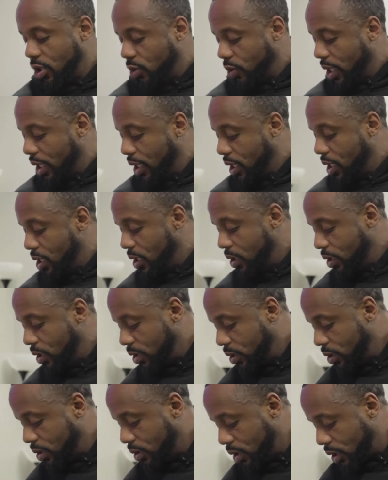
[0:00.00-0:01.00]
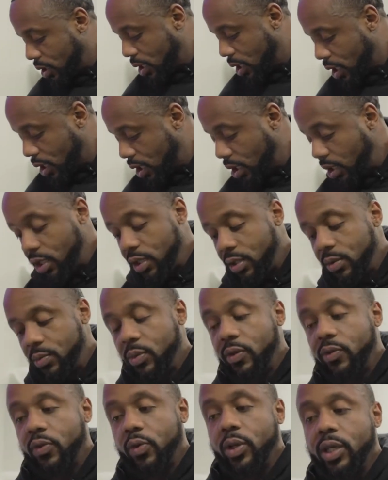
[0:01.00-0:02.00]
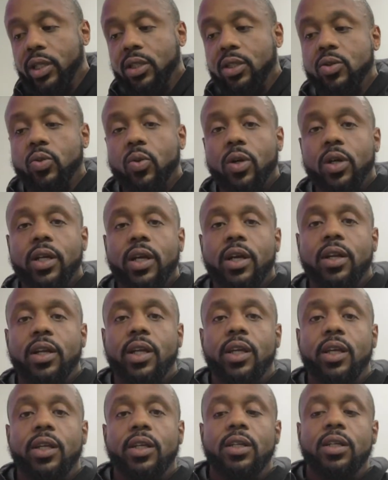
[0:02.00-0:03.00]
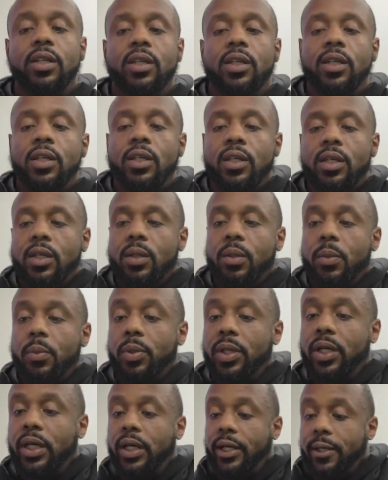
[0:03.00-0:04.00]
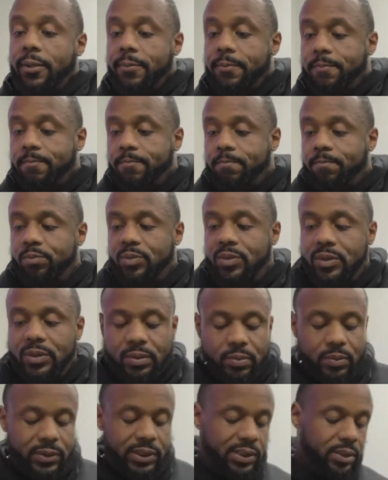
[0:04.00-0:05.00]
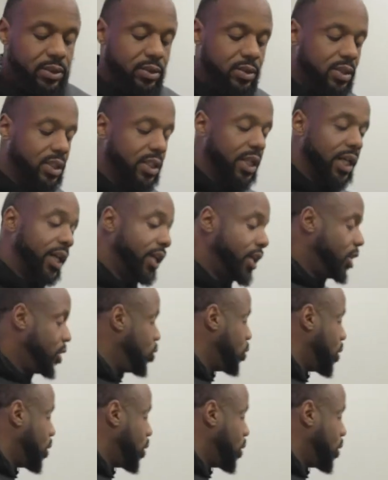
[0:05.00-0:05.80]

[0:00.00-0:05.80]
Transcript: we gotta eat before we get this workout in. But today, you